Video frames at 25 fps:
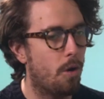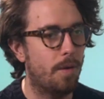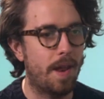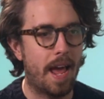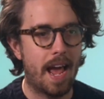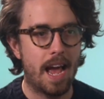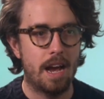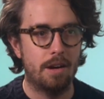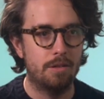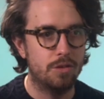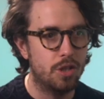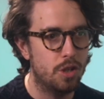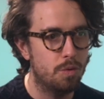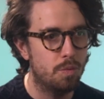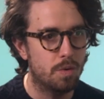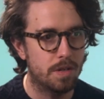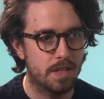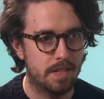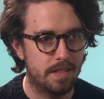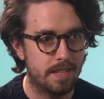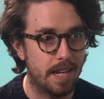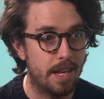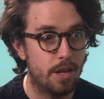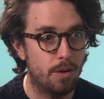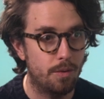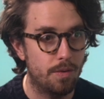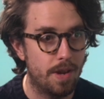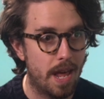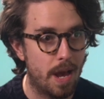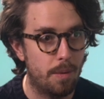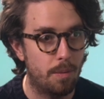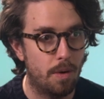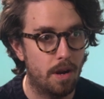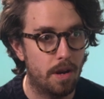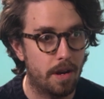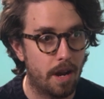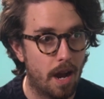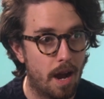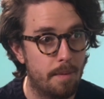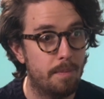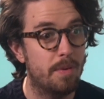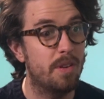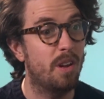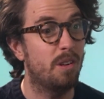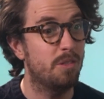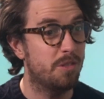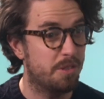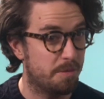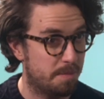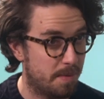how you want to set your network up and
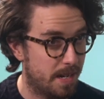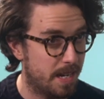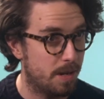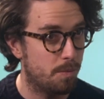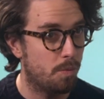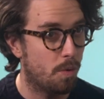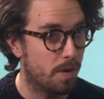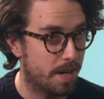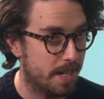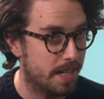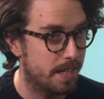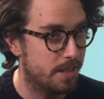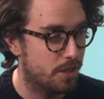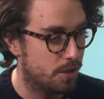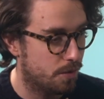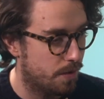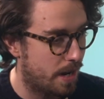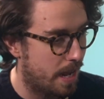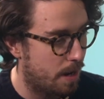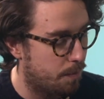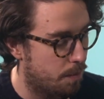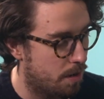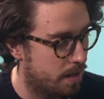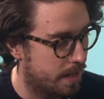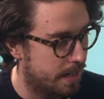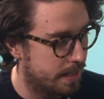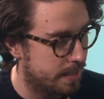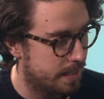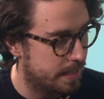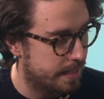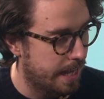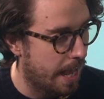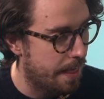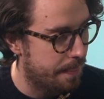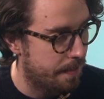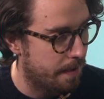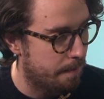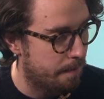ultimately what it is you're networking together.